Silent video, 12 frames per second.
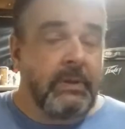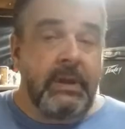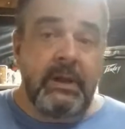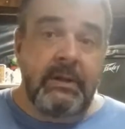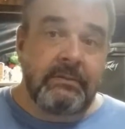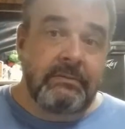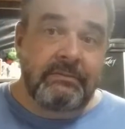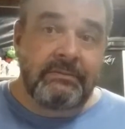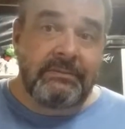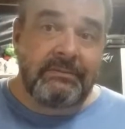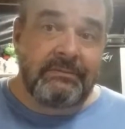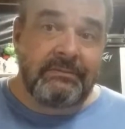you know,
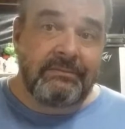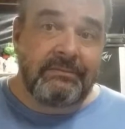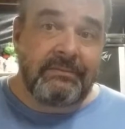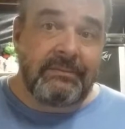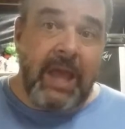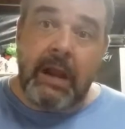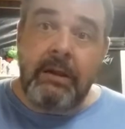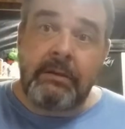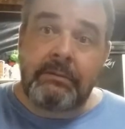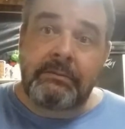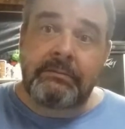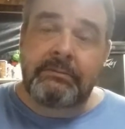I don't
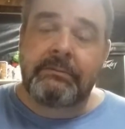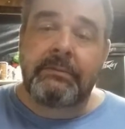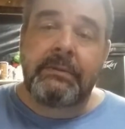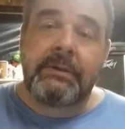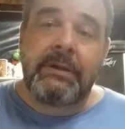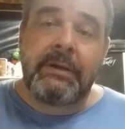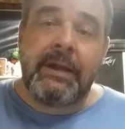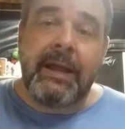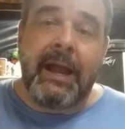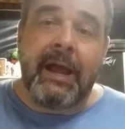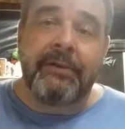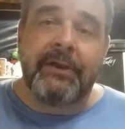know.
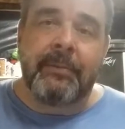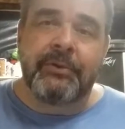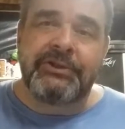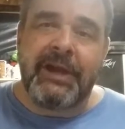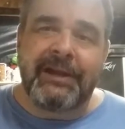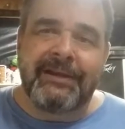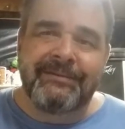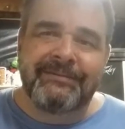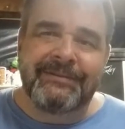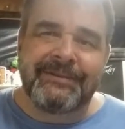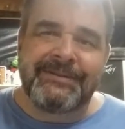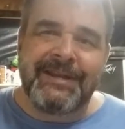I'll double check
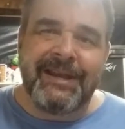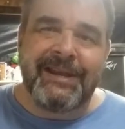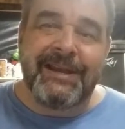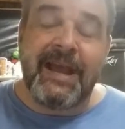and see.